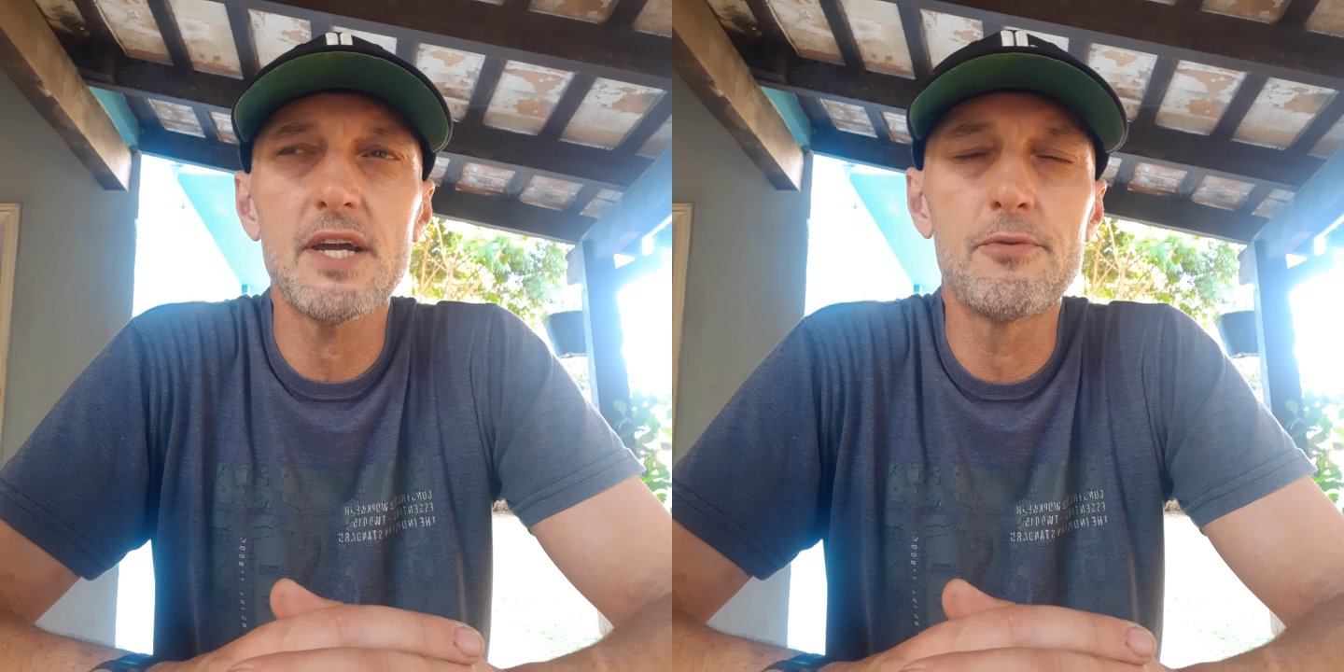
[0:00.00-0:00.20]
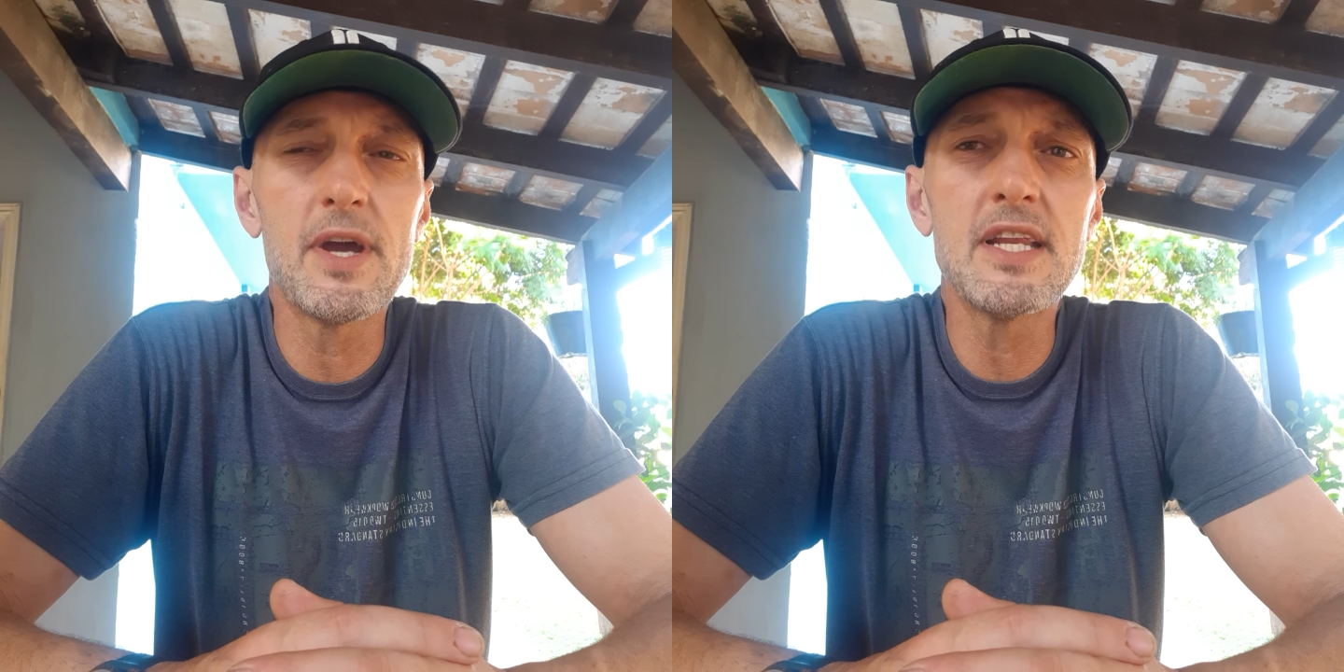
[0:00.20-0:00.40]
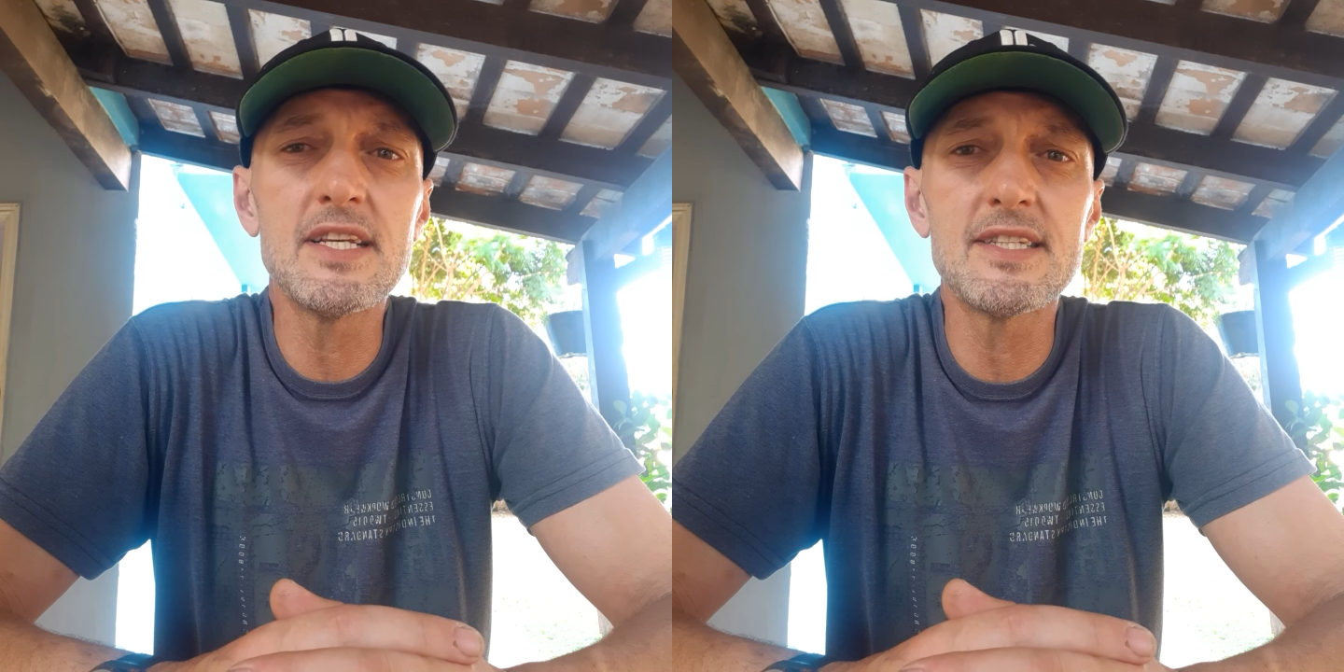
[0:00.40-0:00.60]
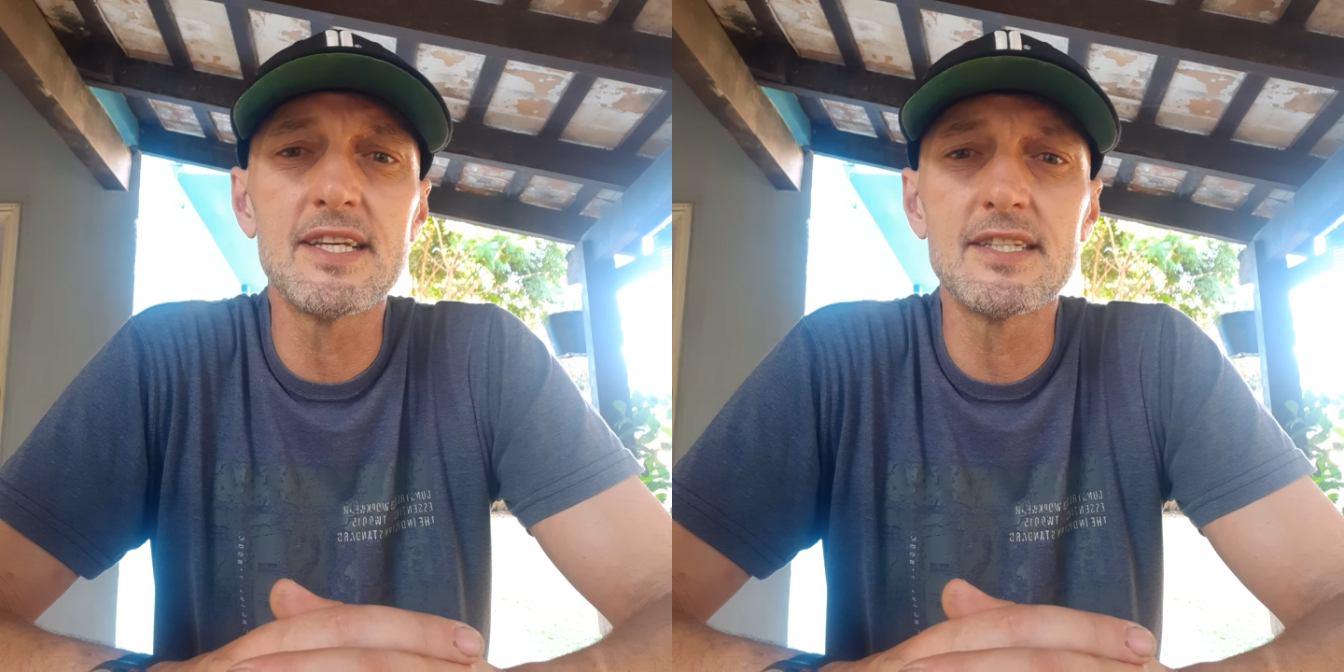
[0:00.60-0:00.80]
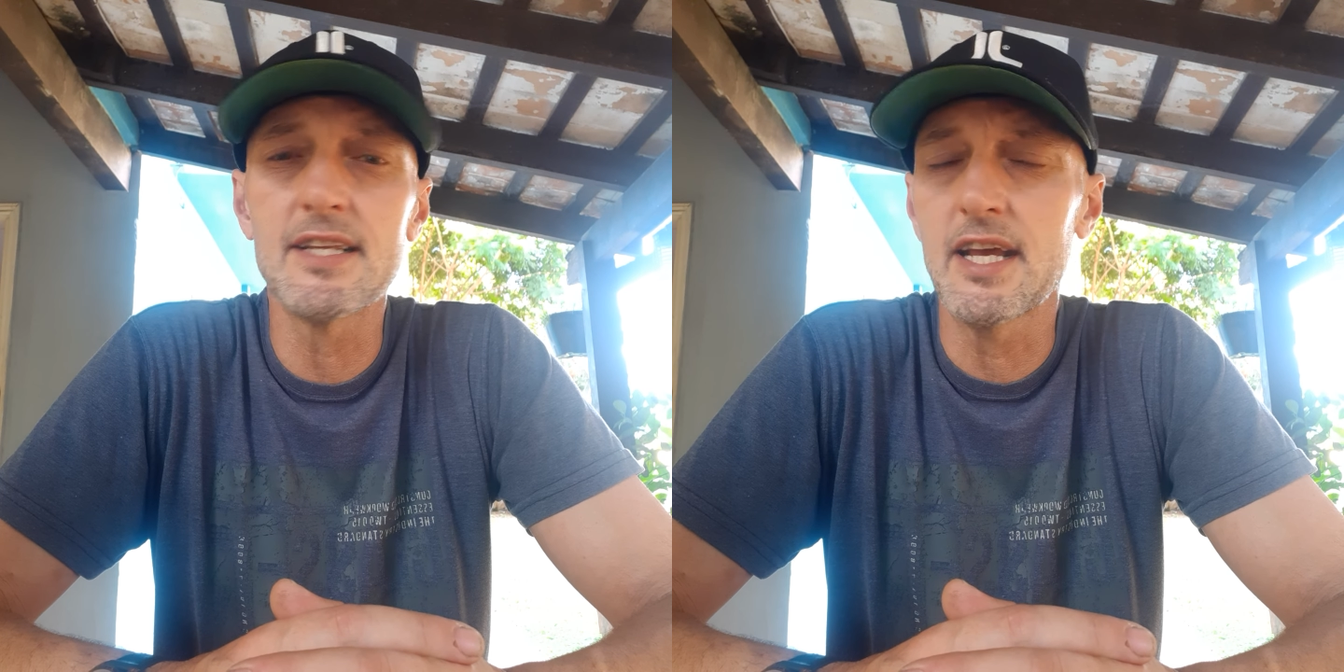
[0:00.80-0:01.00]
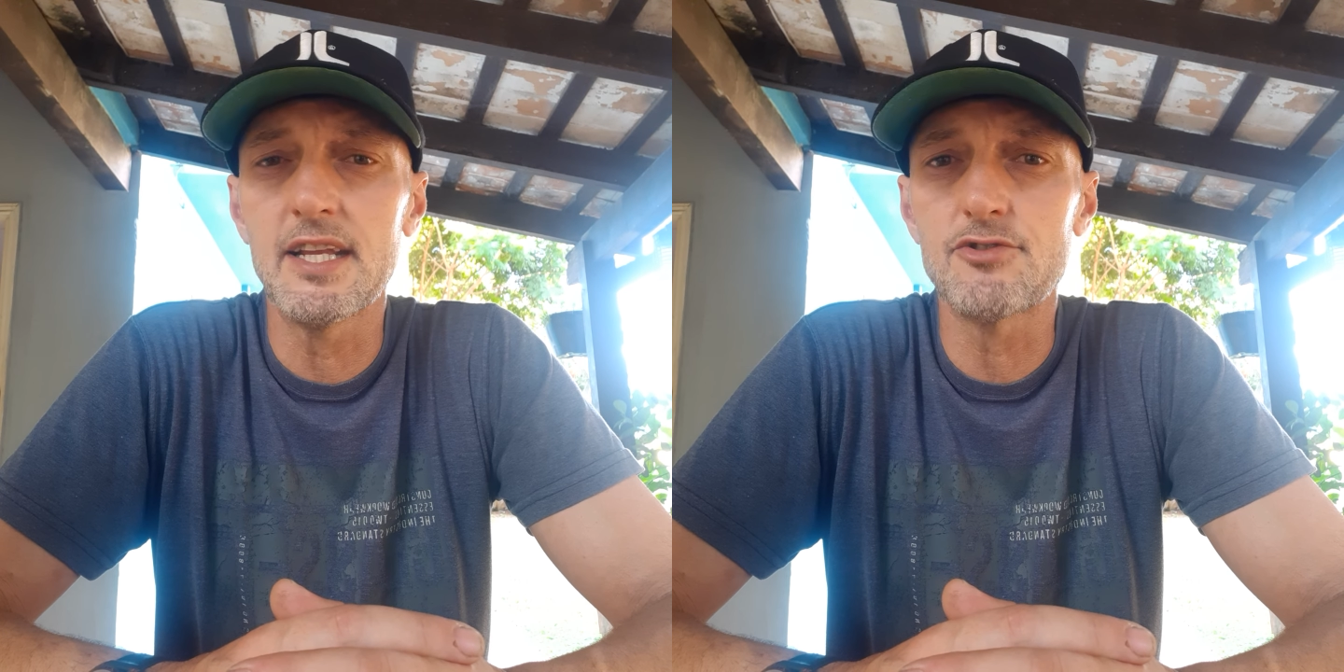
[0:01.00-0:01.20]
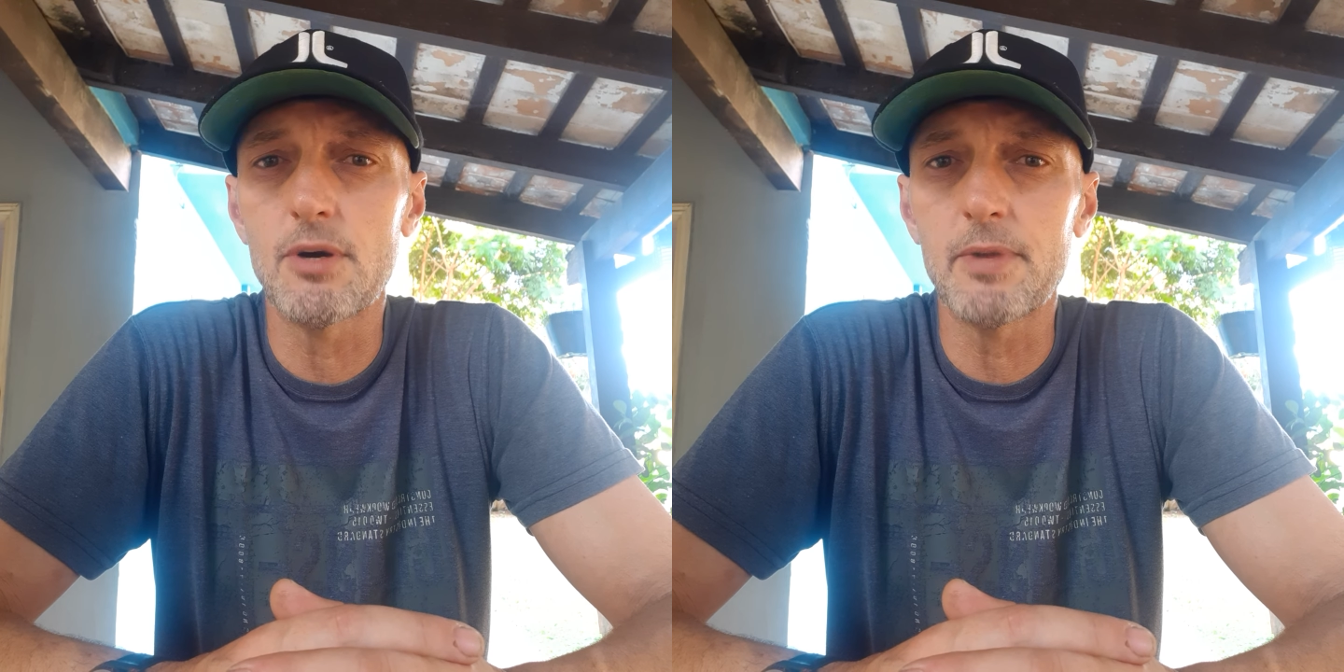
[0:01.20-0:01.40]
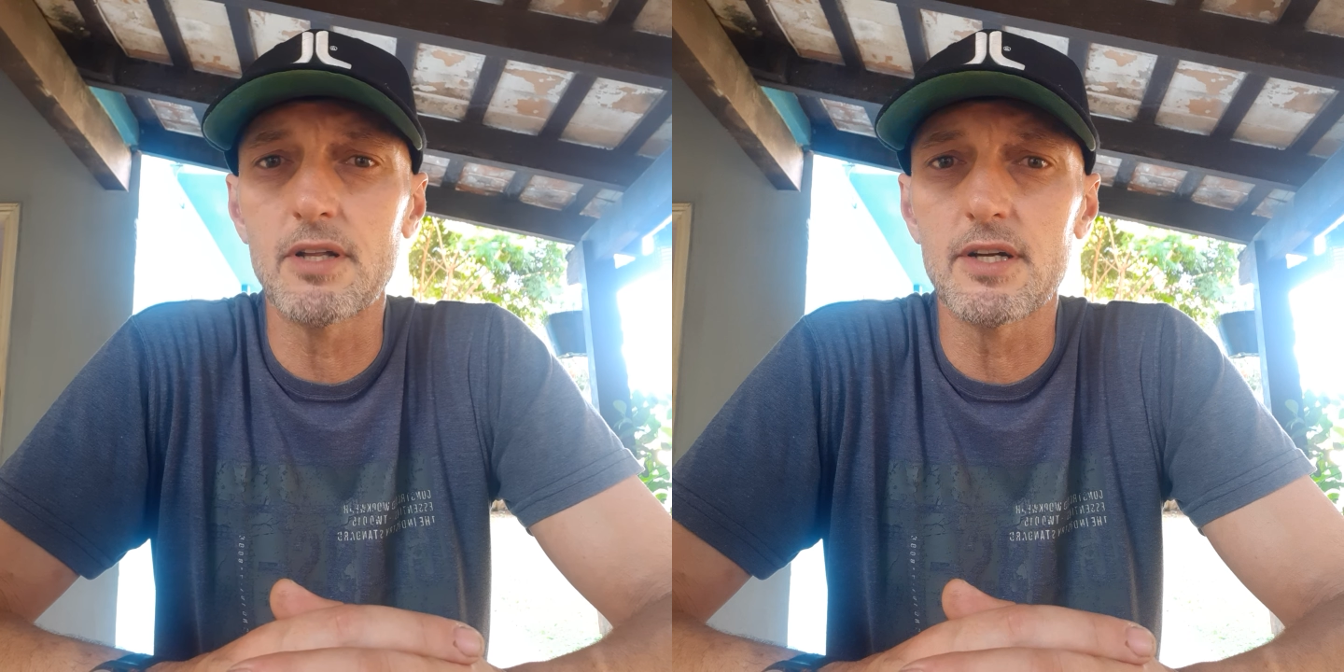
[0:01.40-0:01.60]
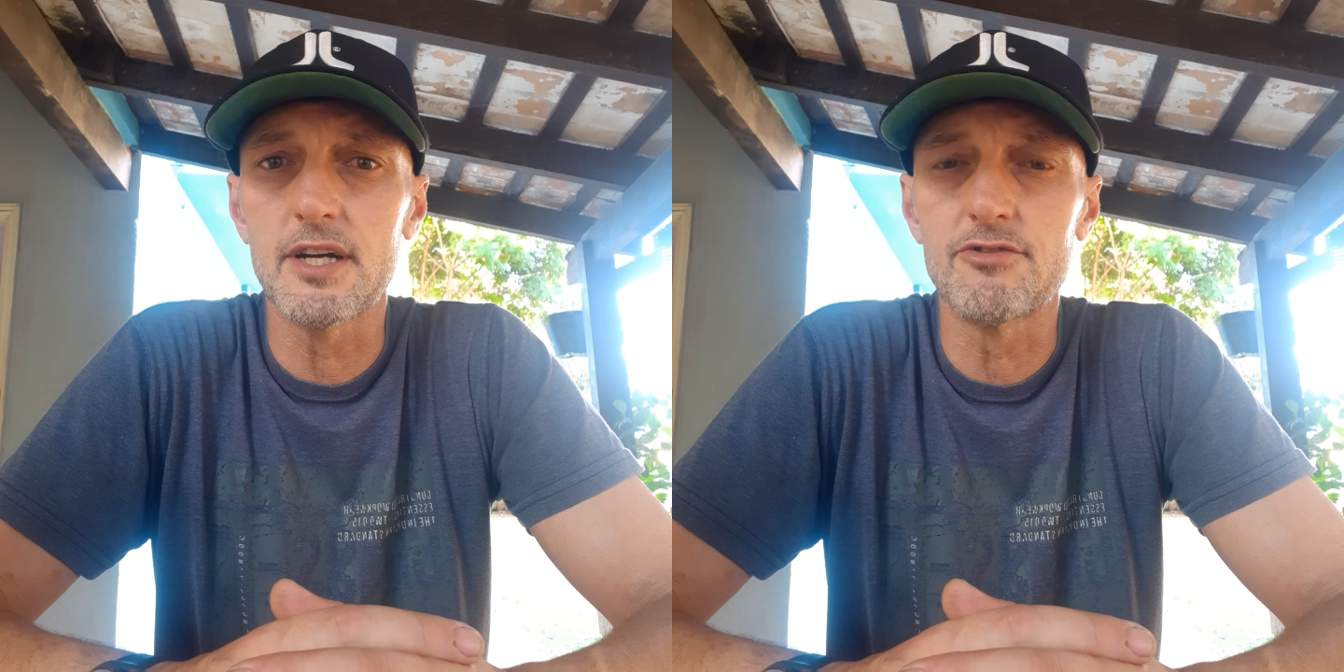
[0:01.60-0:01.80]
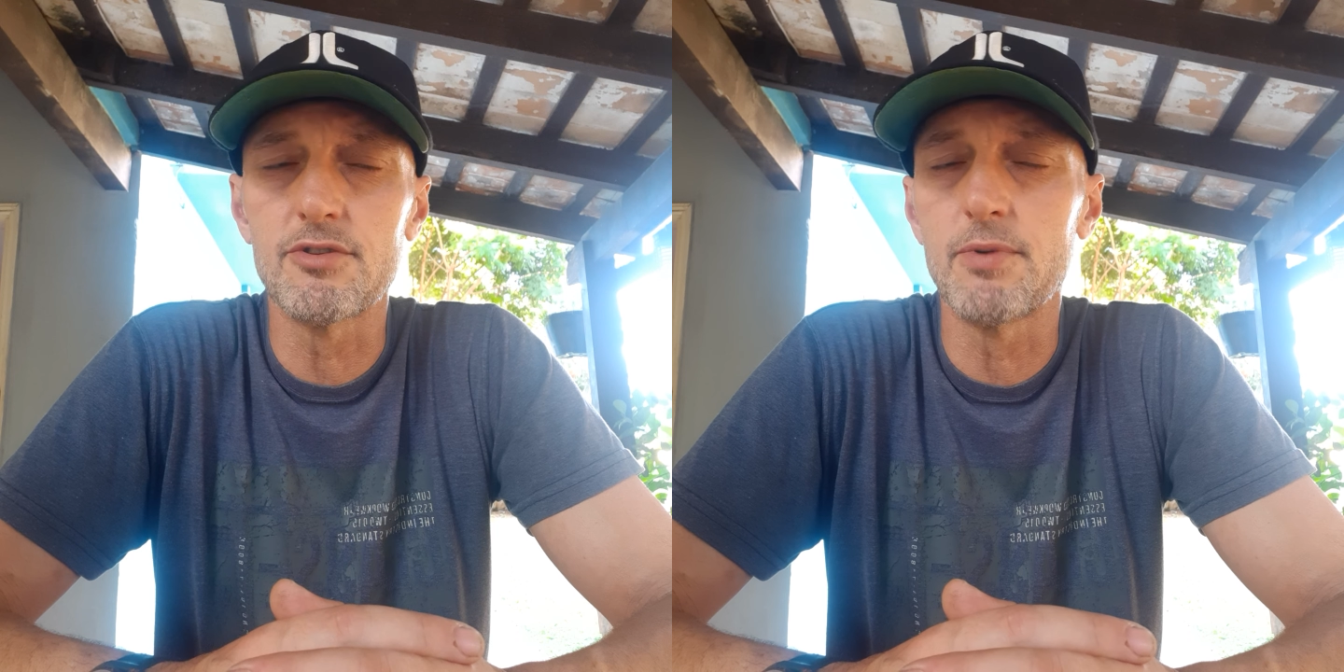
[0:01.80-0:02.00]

Rainy season, any tropical country,